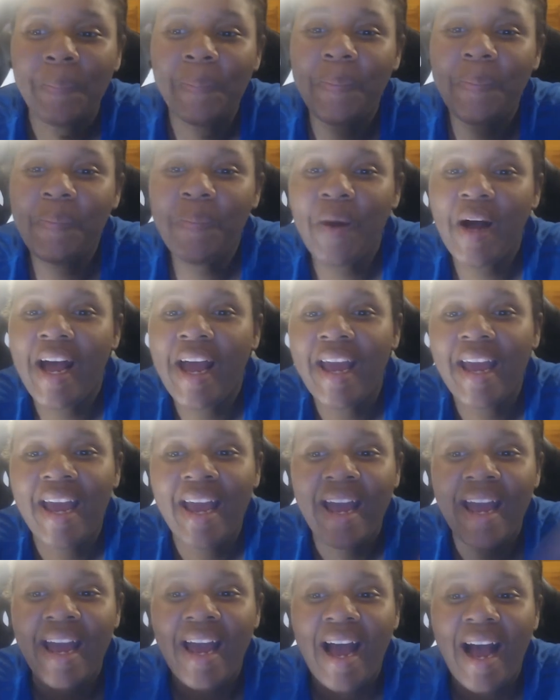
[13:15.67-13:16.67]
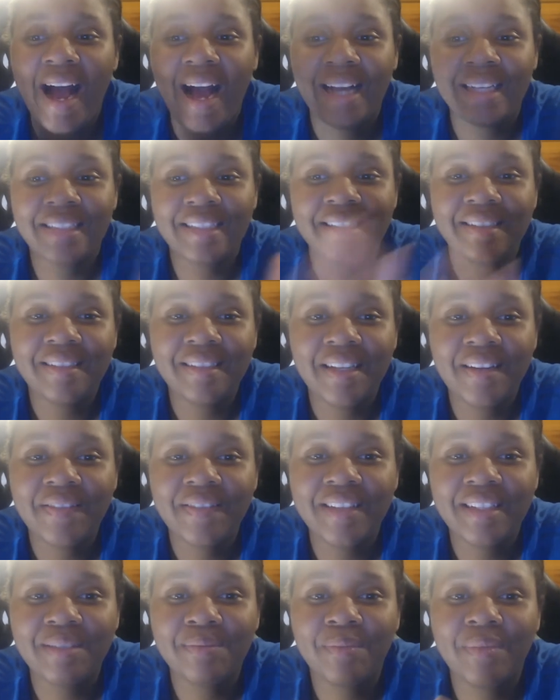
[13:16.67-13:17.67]
but I still
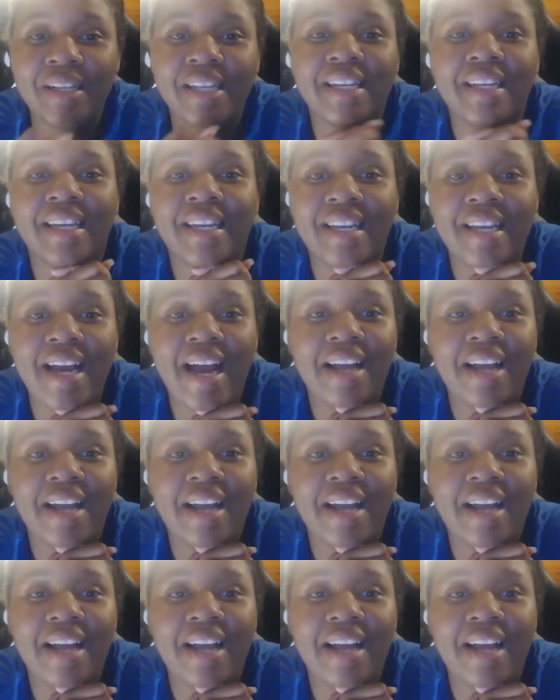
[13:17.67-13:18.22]
love this blanket.